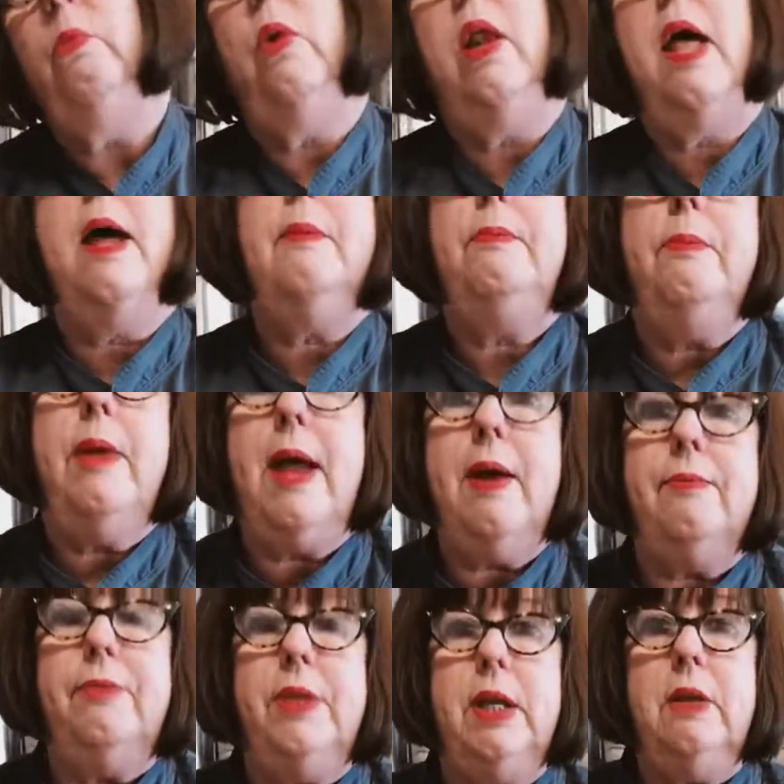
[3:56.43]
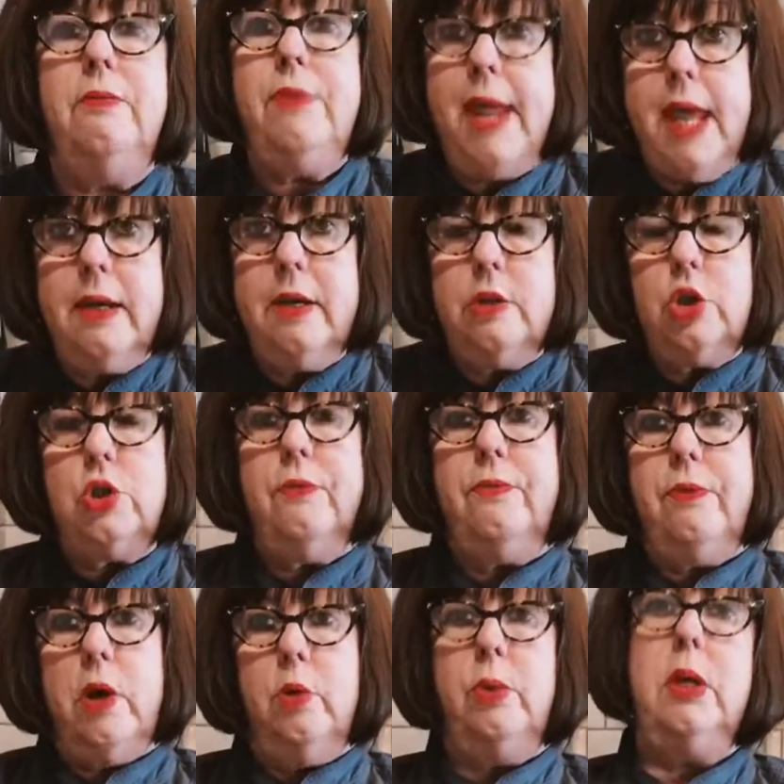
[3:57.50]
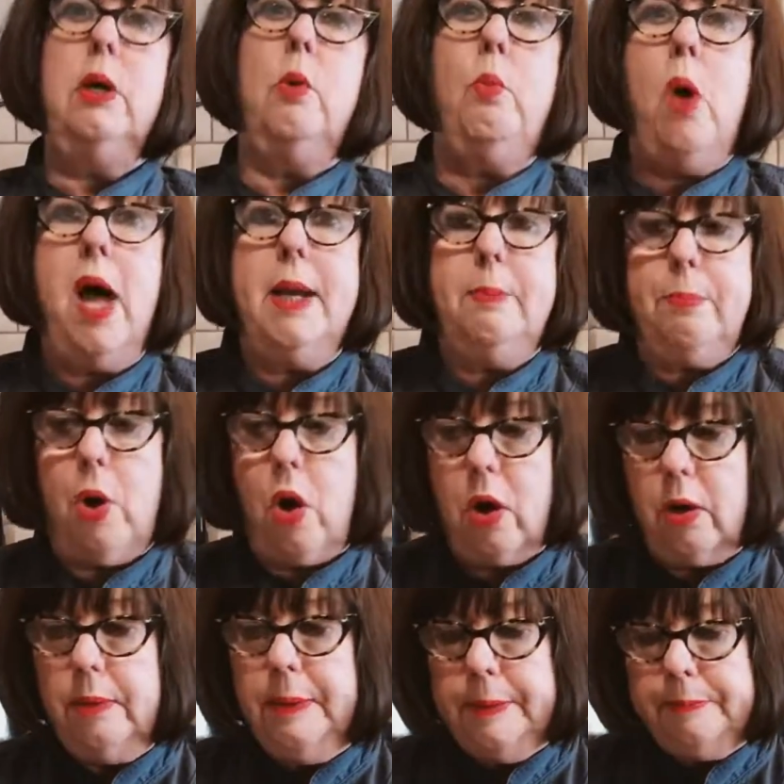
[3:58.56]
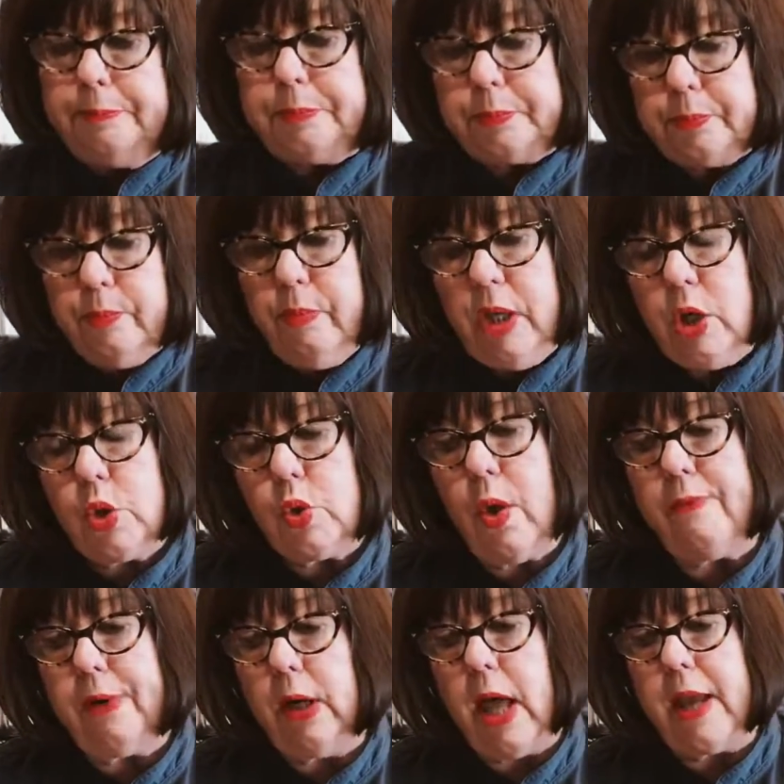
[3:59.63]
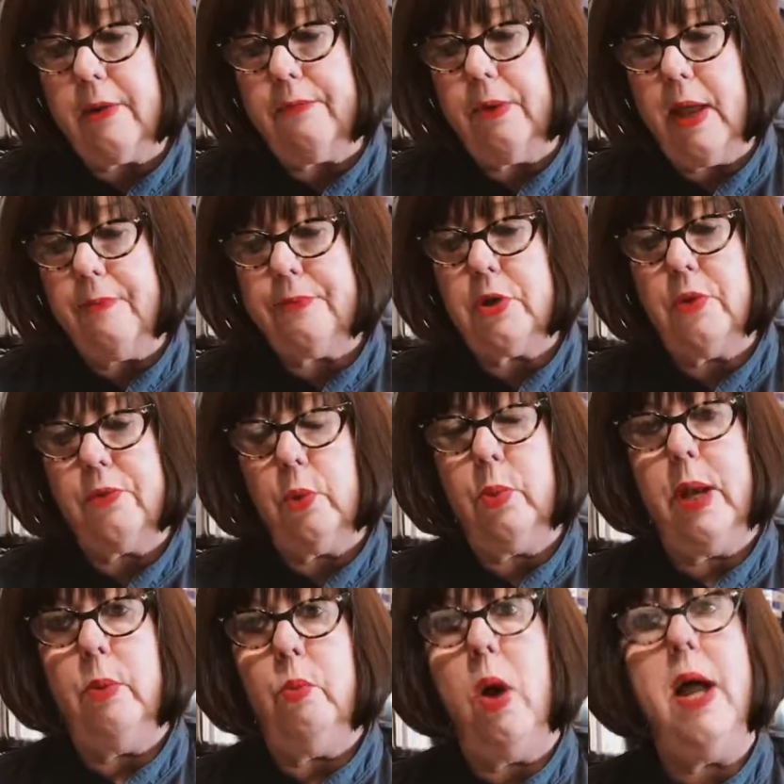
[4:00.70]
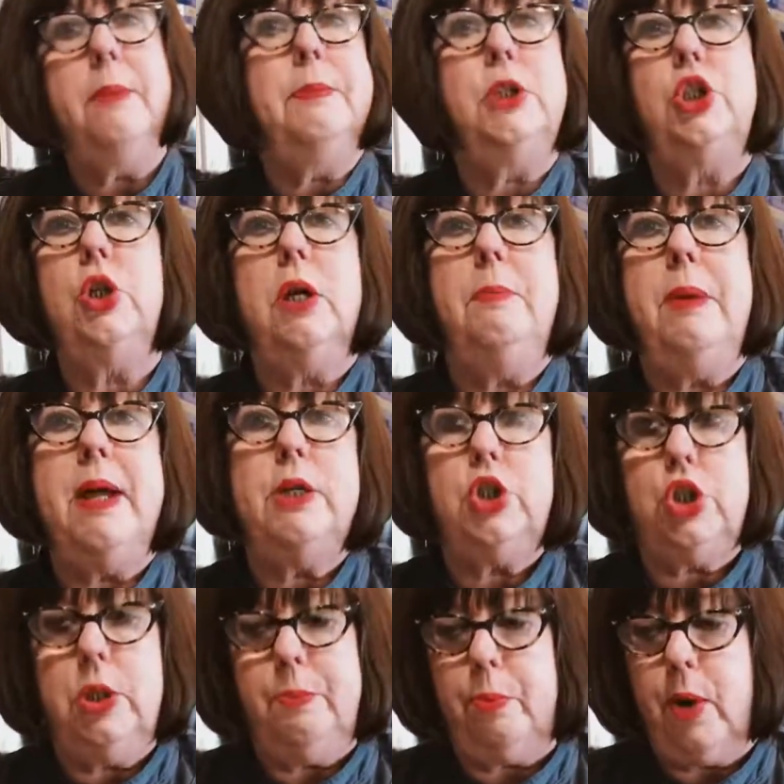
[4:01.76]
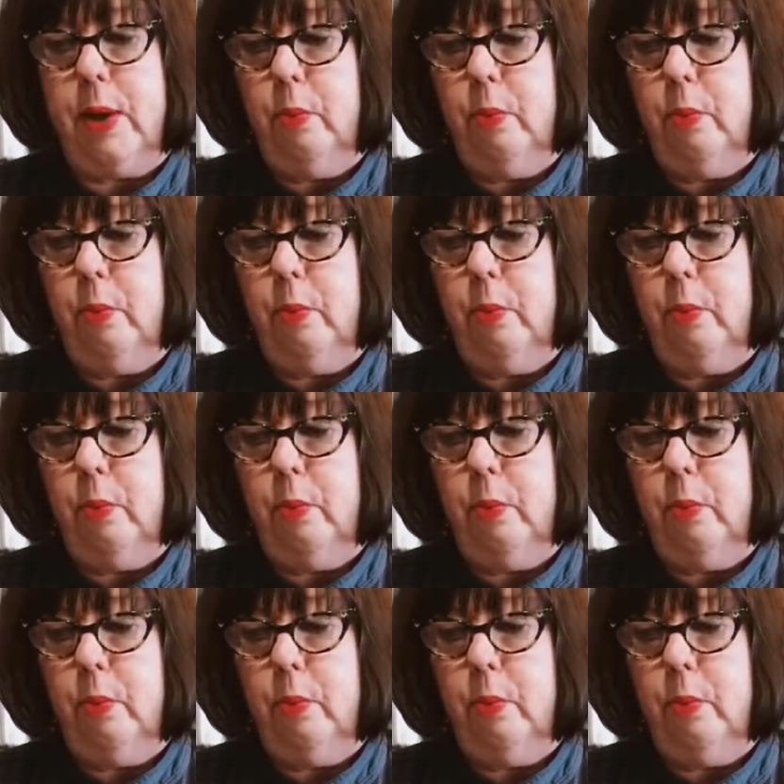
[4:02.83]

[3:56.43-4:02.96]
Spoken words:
Well, I have the advantage of owning a wine bar, so I have a lot of leftover red wine, but you can buy cheap red